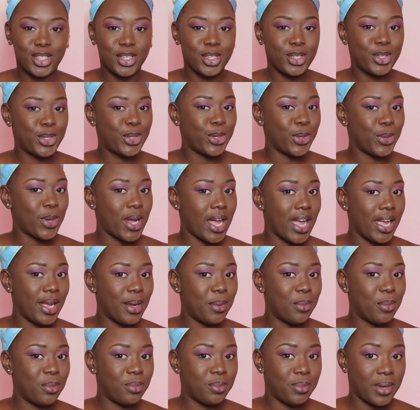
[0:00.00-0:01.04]
so I
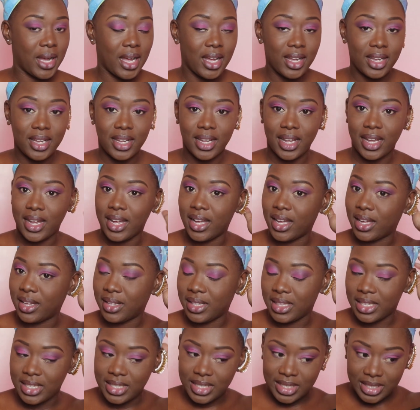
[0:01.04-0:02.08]
am back
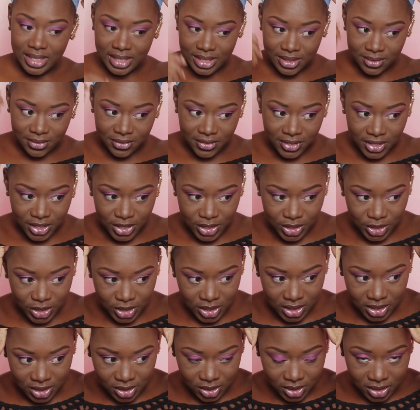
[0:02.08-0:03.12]
and this is the finished
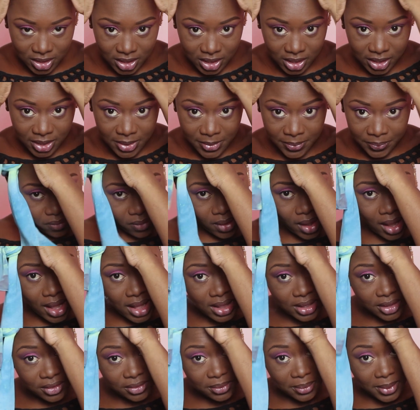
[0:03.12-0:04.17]
look. I
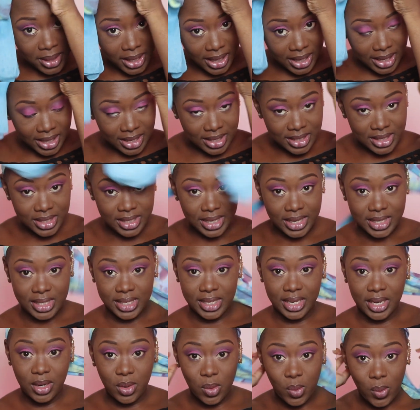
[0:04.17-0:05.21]
left my hair
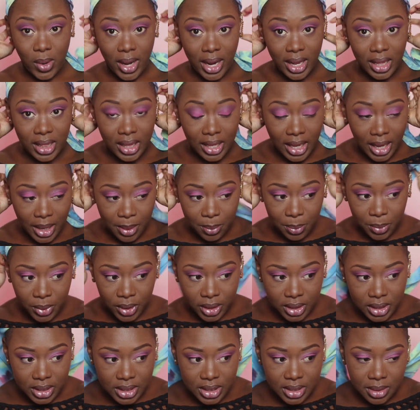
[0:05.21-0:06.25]
setting while I
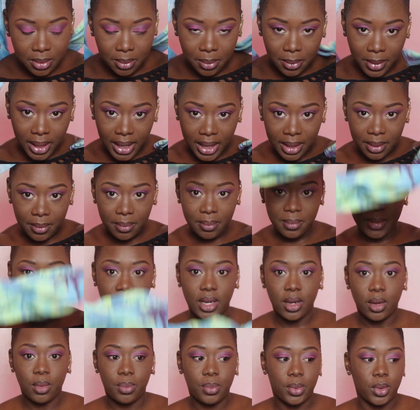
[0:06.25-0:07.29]
put my
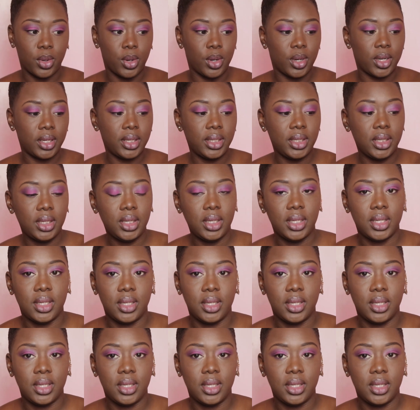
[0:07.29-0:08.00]
makeup on.